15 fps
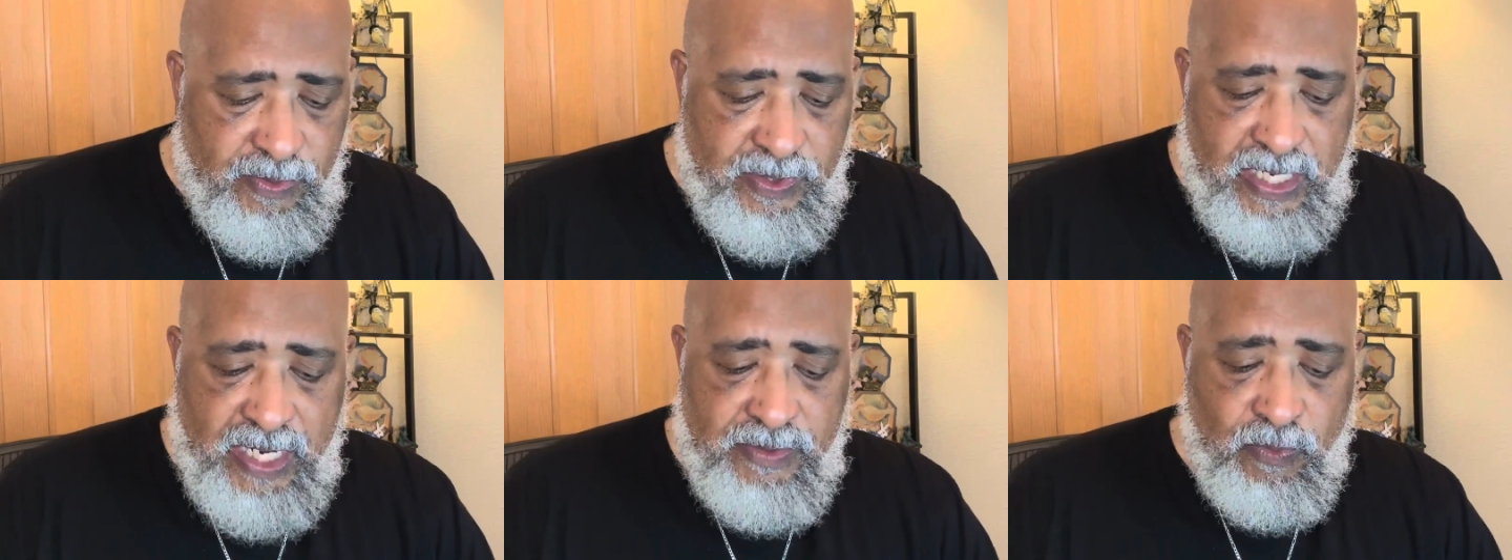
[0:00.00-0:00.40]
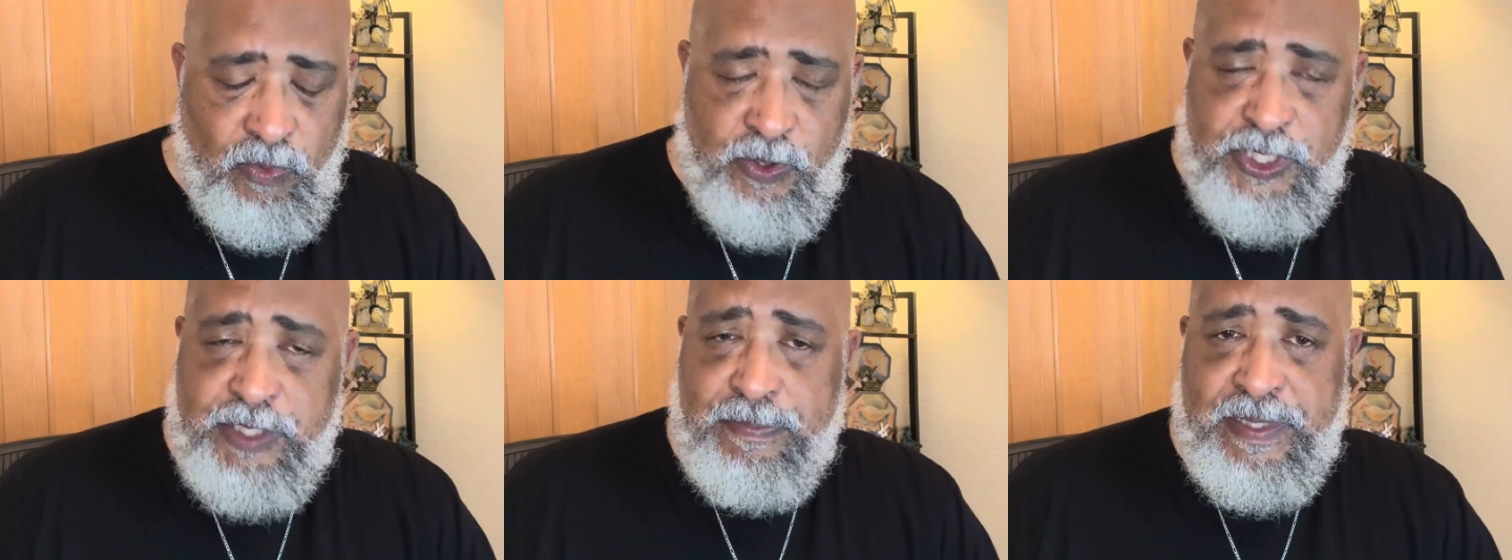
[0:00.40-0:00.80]
we're not
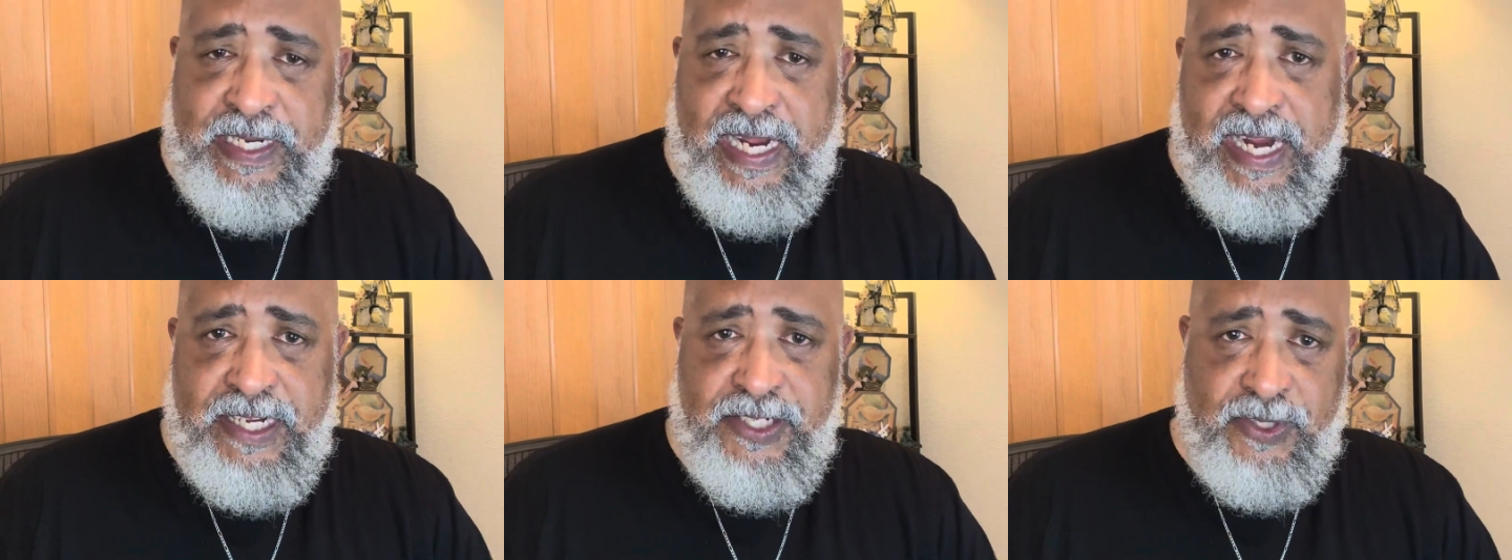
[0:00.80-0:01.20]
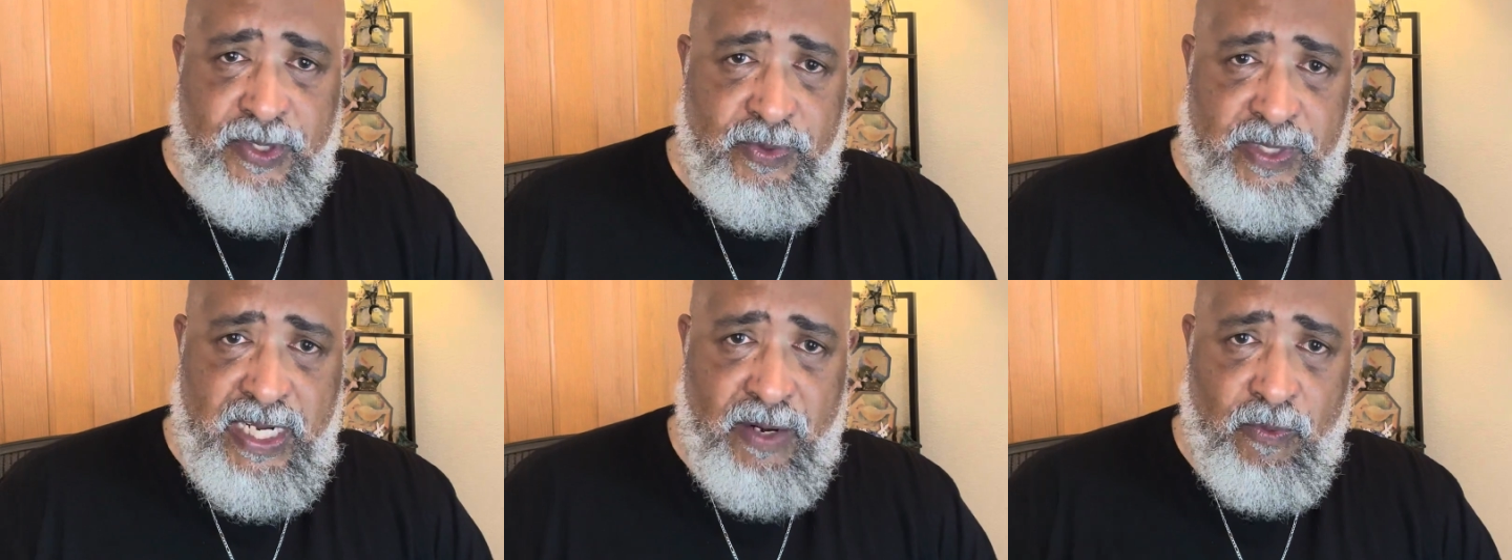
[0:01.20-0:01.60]
worshiping angels,
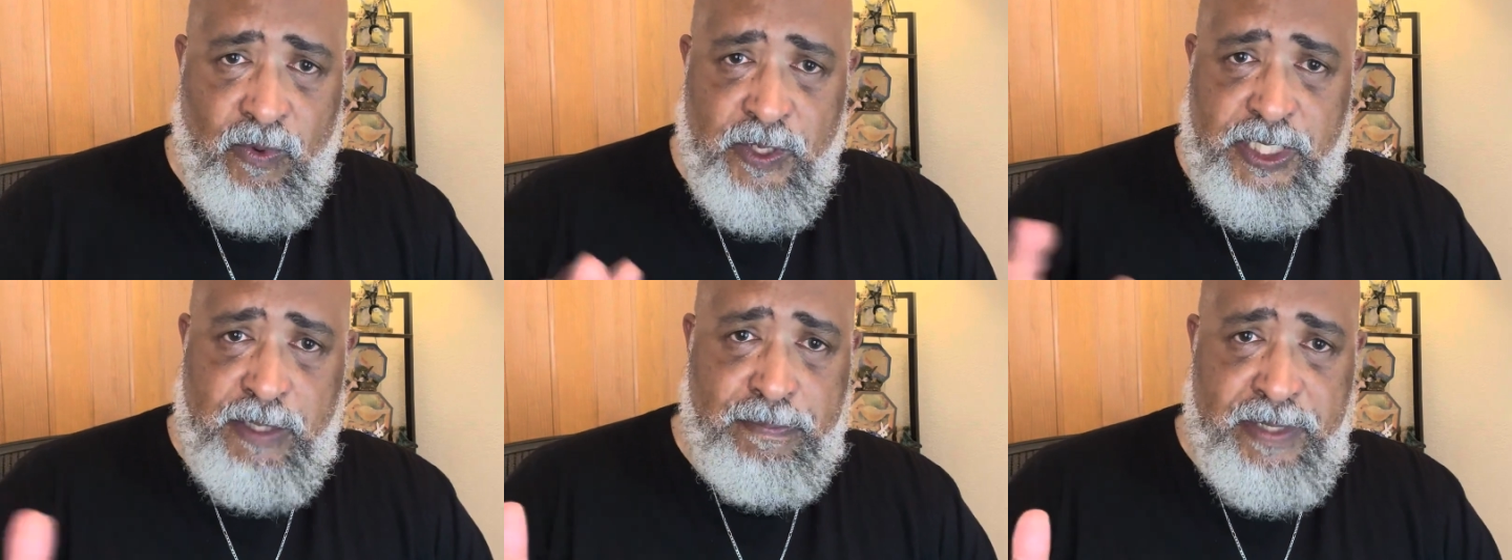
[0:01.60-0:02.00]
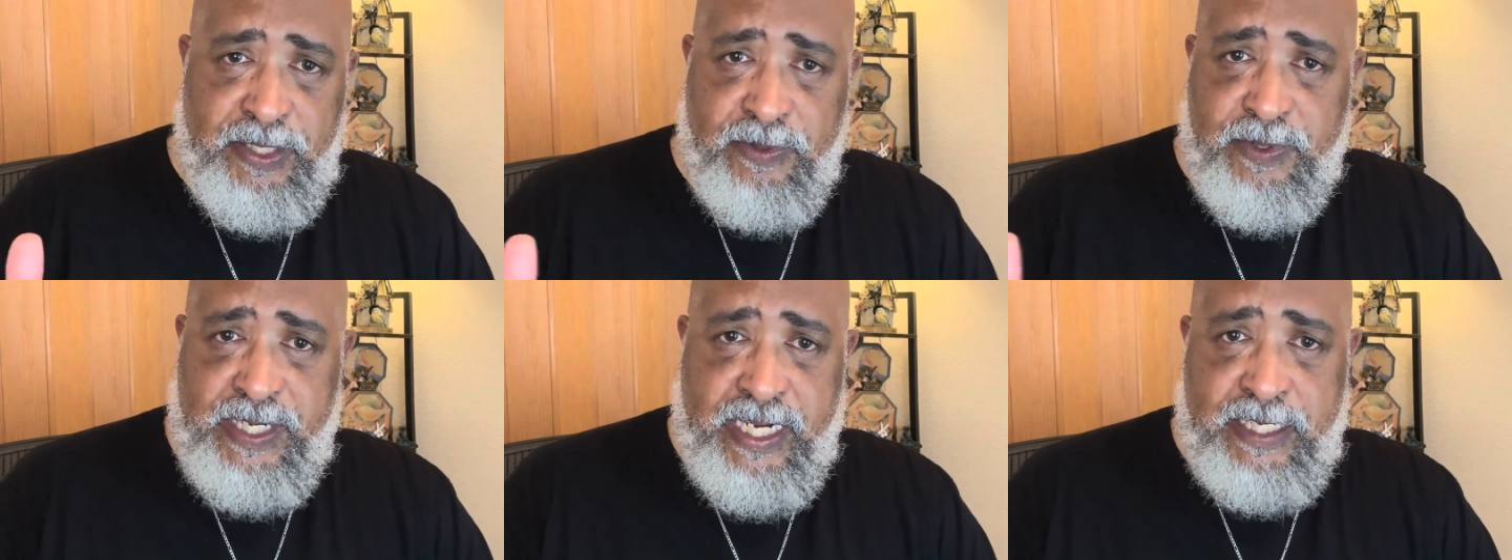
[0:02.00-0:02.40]
we're not worshiping
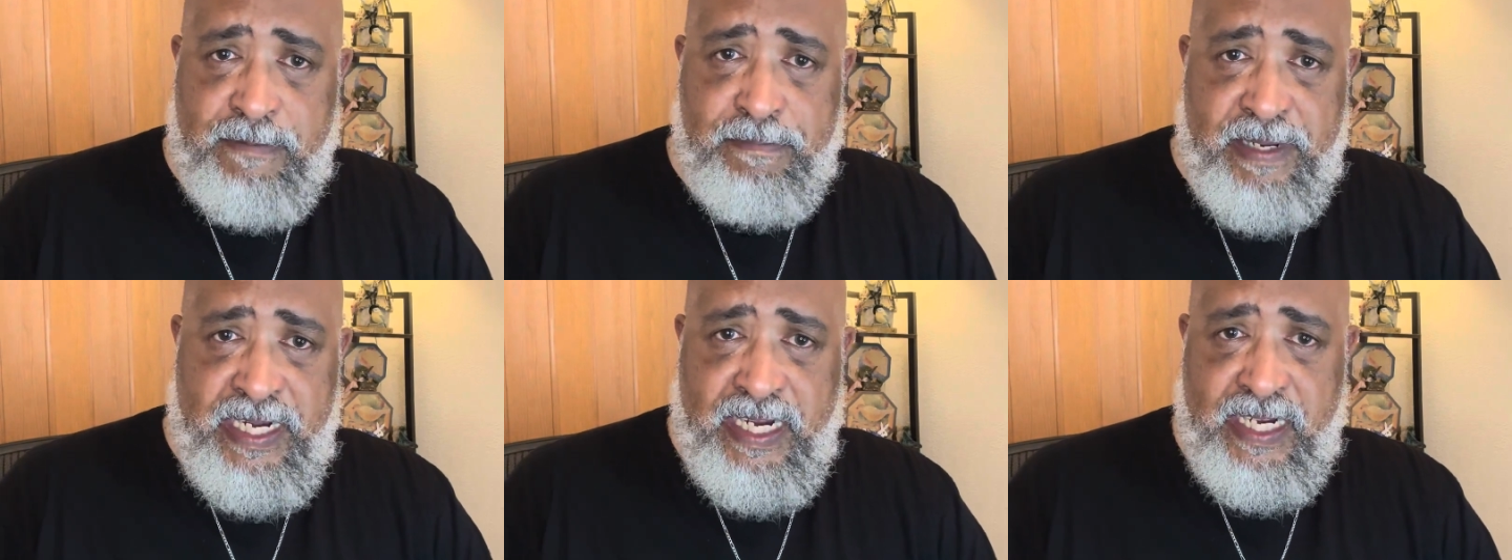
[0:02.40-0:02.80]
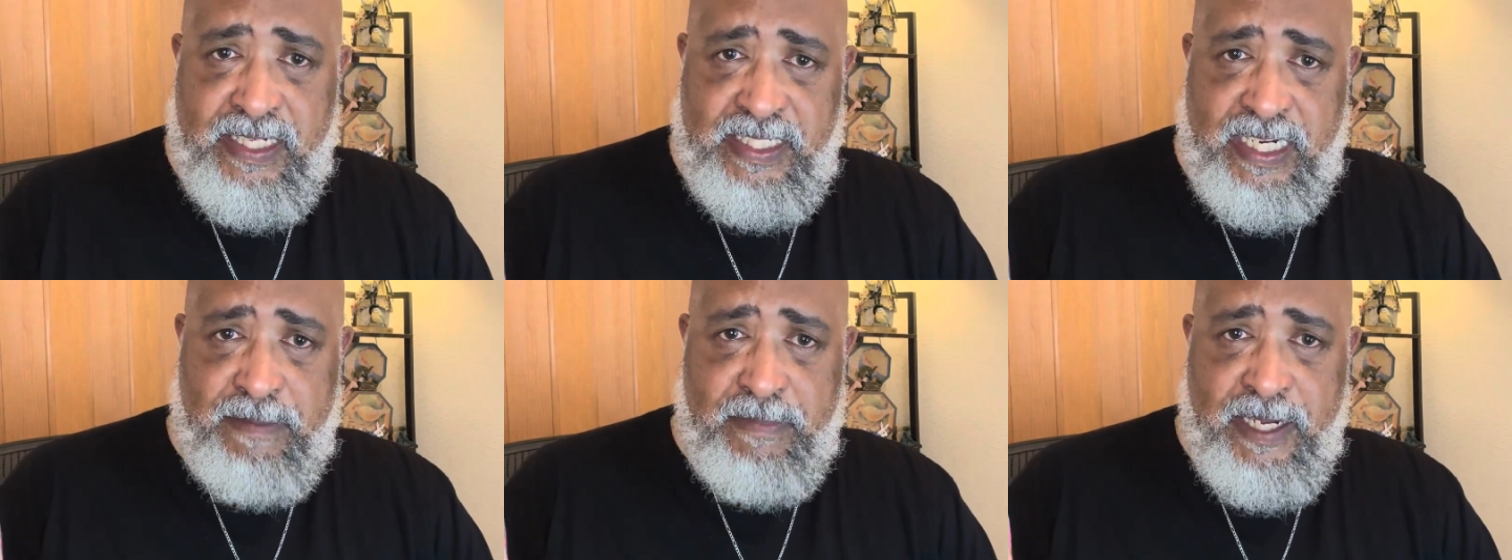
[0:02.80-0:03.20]
created
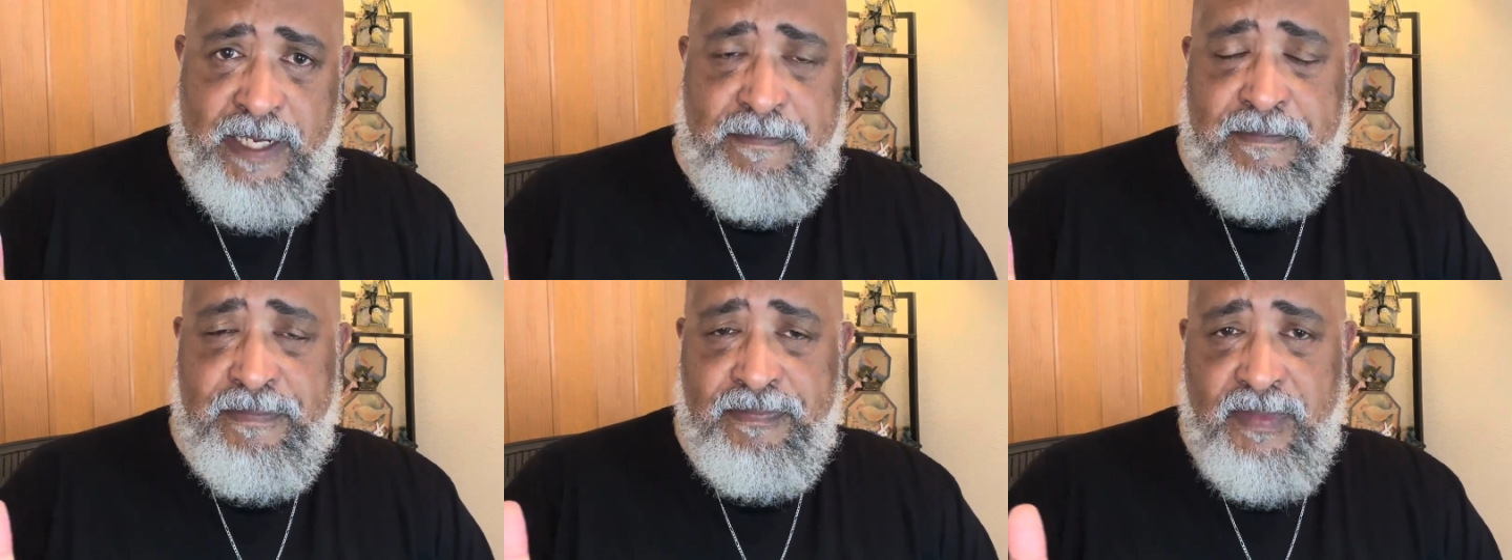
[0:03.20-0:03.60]
beings, amen?